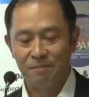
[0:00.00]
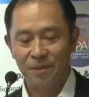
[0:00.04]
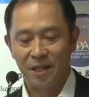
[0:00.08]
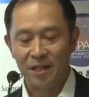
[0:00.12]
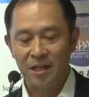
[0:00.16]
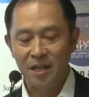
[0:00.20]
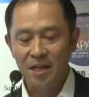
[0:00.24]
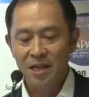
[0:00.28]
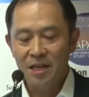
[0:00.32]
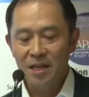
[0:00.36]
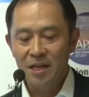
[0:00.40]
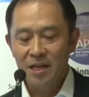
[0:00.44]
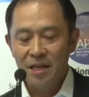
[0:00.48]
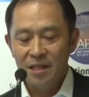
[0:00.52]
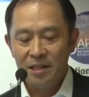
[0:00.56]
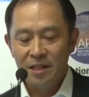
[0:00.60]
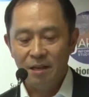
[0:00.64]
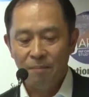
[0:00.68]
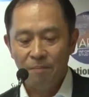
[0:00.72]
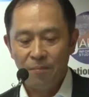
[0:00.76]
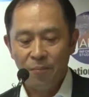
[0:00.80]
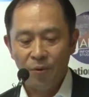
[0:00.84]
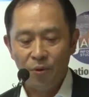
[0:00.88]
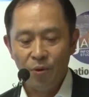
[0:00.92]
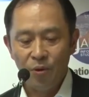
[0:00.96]
But
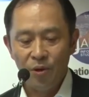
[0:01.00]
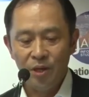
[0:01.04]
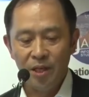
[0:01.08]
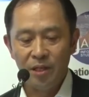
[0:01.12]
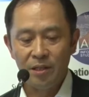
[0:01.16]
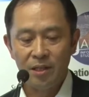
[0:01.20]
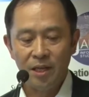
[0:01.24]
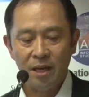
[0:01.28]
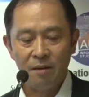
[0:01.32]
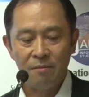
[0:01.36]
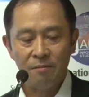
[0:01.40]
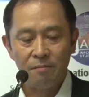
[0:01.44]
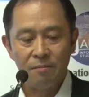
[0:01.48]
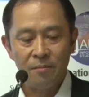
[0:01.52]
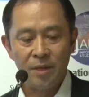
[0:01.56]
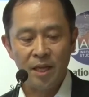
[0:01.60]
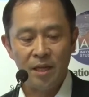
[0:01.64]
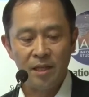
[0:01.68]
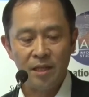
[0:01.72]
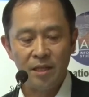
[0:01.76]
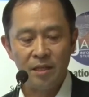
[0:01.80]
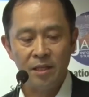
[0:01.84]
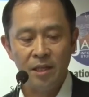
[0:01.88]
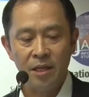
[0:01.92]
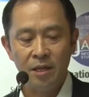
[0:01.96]
the point I'm
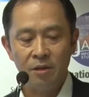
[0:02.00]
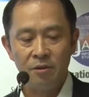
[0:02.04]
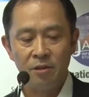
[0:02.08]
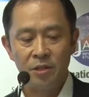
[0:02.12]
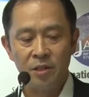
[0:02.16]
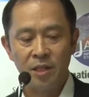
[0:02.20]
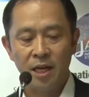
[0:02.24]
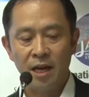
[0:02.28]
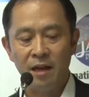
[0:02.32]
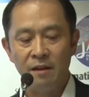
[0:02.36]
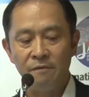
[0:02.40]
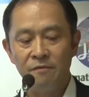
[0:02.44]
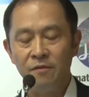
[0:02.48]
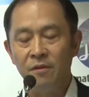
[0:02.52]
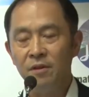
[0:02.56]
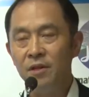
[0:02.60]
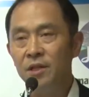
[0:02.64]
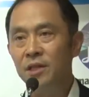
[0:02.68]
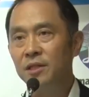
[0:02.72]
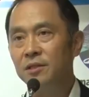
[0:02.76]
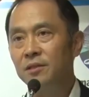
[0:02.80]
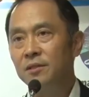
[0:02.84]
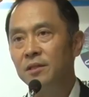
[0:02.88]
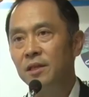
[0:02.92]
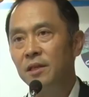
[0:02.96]
making here is I've
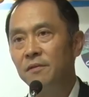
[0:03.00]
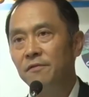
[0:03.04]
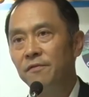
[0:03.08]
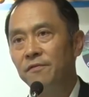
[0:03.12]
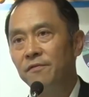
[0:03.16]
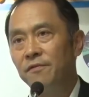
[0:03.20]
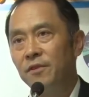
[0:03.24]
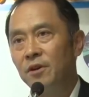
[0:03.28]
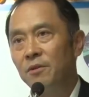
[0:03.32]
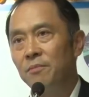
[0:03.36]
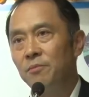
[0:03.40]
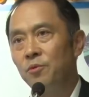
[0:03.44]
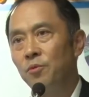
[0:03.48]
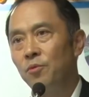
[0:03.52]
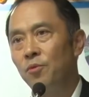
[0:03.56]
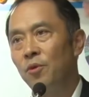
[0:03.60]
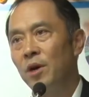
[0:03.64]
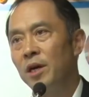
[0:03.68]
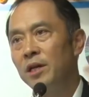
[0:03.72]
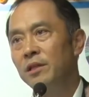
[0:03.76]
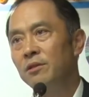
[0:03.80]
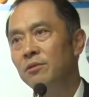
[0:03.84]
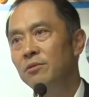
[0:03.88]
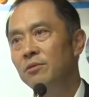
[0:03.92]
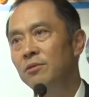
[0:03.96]
listed from
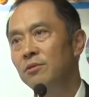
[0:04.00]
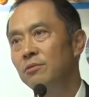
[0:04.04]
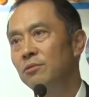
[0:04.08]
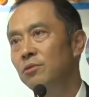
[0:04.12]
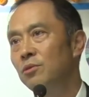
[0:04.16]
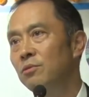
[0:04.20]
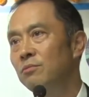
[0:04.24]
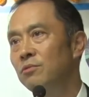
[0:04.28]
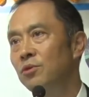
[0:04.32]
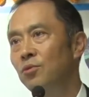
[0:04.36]
1 to